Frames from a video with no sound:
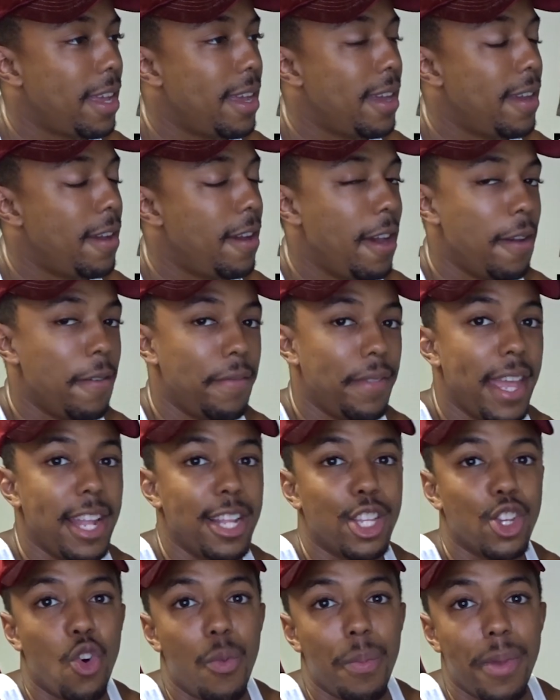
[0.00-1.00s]
If they
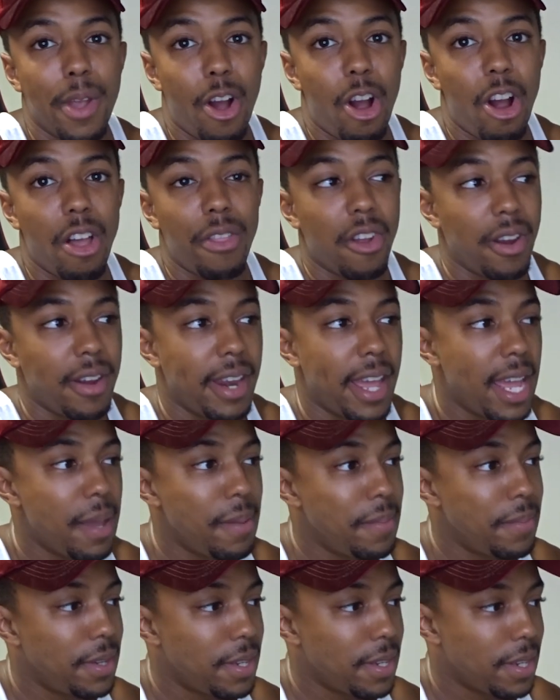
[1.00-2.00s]
told me all their
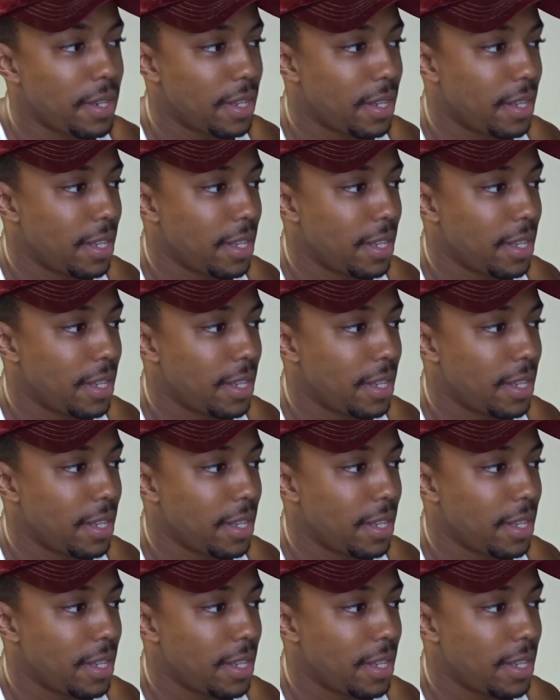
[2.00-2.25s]
names,